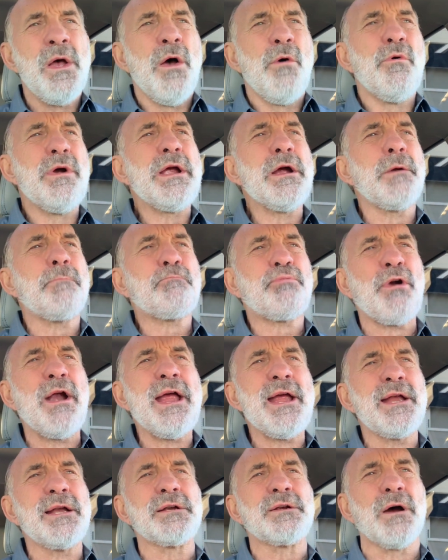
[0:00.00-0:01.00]
we are
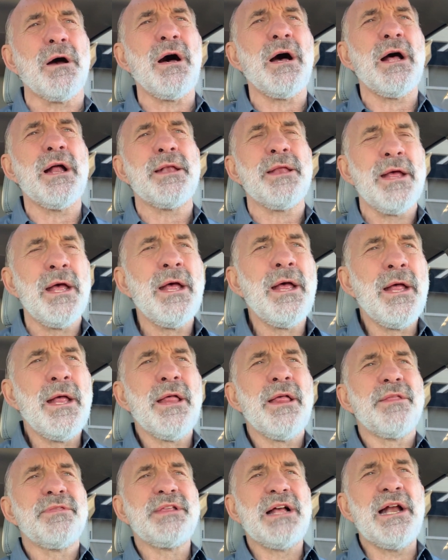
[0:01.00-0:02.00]
praying God
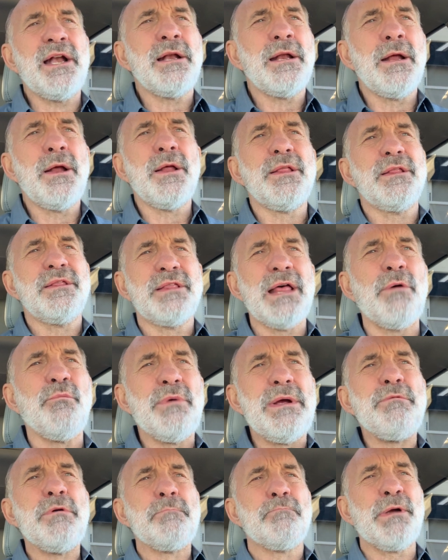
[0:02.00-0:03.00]
that that
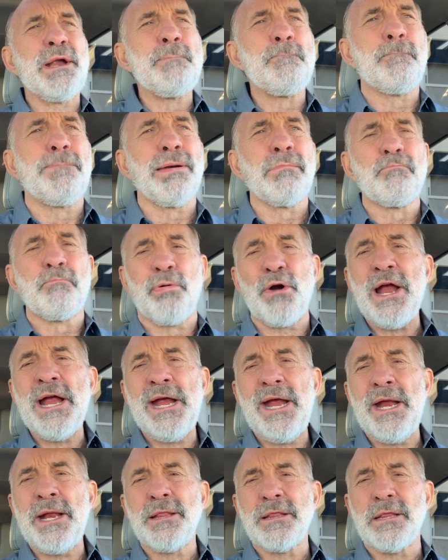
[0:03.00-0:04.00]
we would be
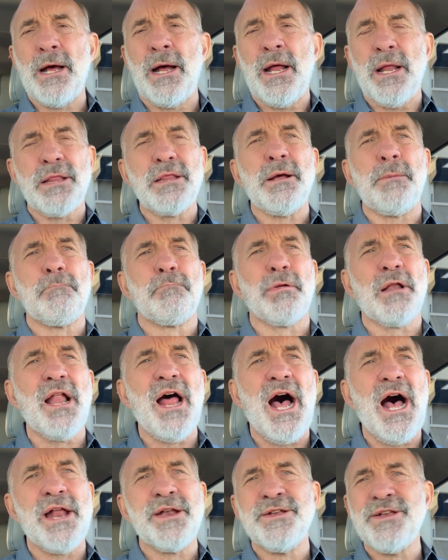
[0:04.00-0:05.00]
bringing the, the
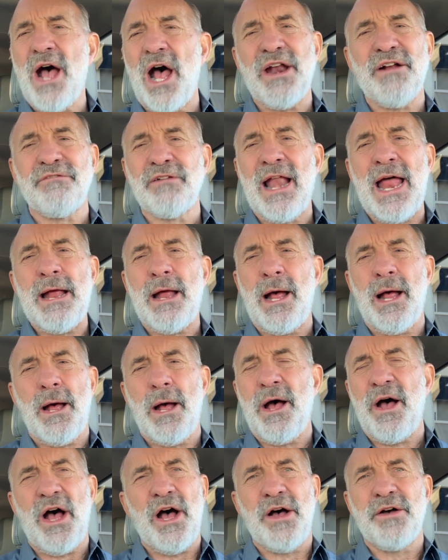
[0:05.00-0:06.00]
blood, not of, uh,
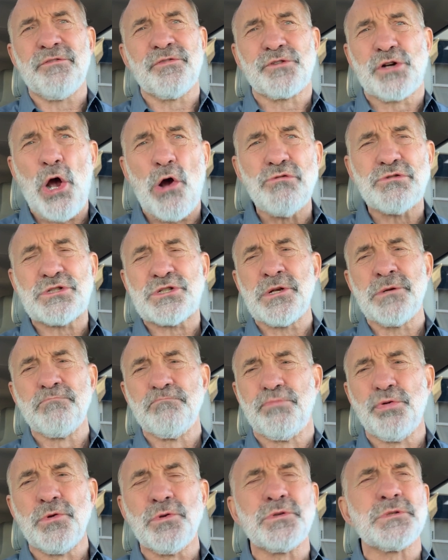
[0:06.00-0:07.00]
uh, of goats and
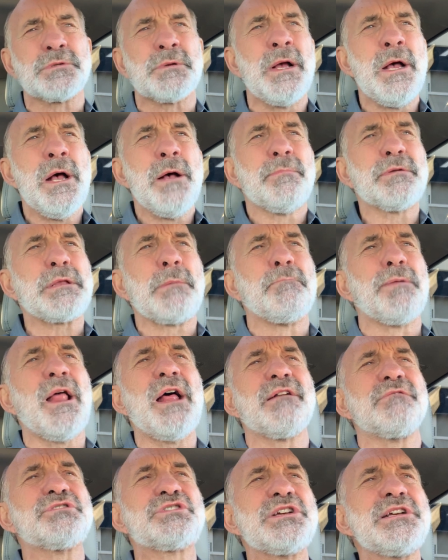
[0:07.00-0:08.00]
bulls, but the
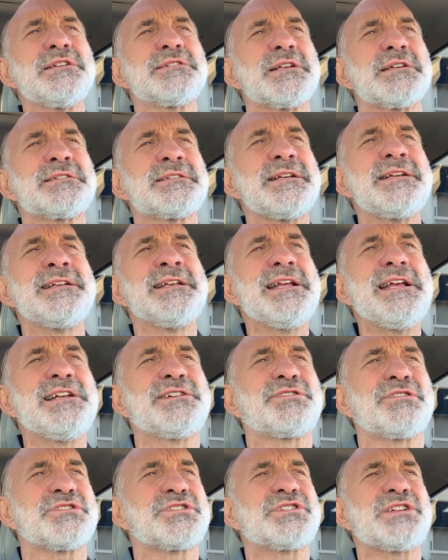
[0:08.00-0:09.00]
blood of Jesus in
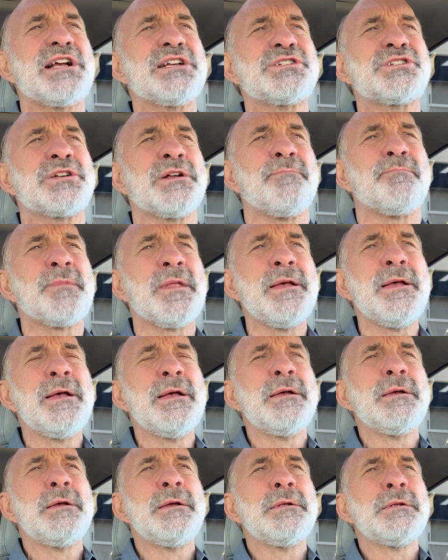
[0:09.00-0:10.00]
intercession,
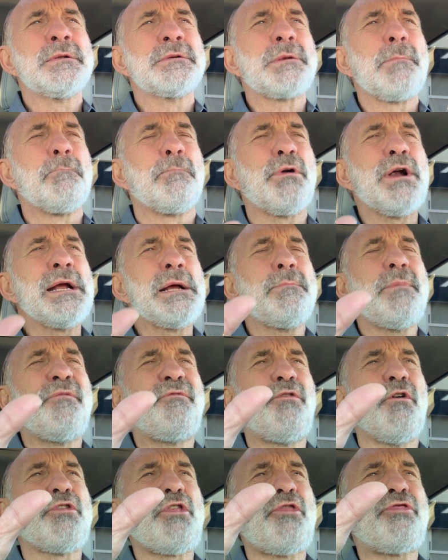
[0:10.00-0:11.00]
to bring it
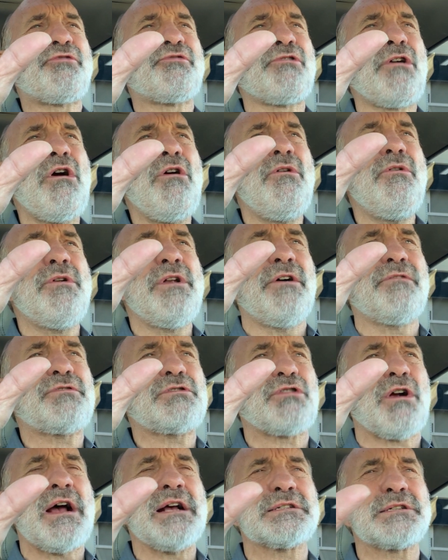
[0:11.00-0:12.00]
before the throne of
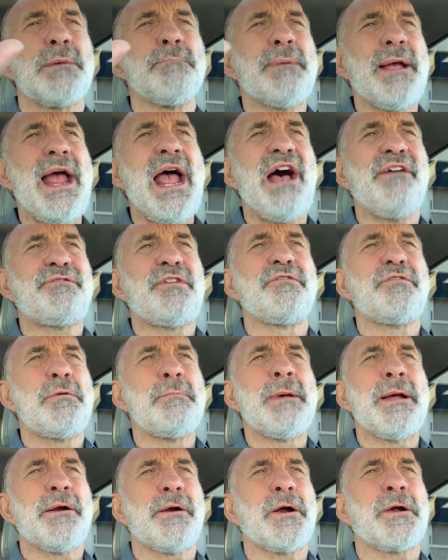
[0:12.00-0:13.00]
Christ on behalf of
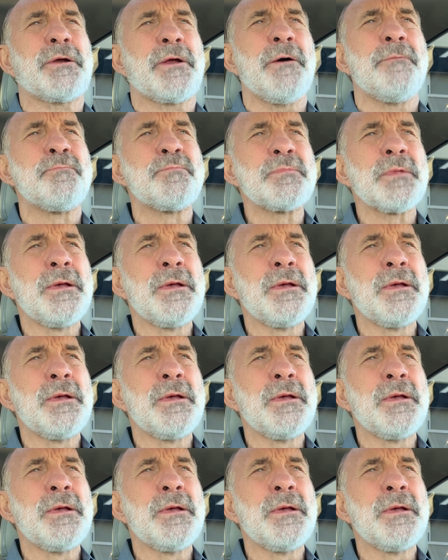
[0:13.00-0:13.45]
America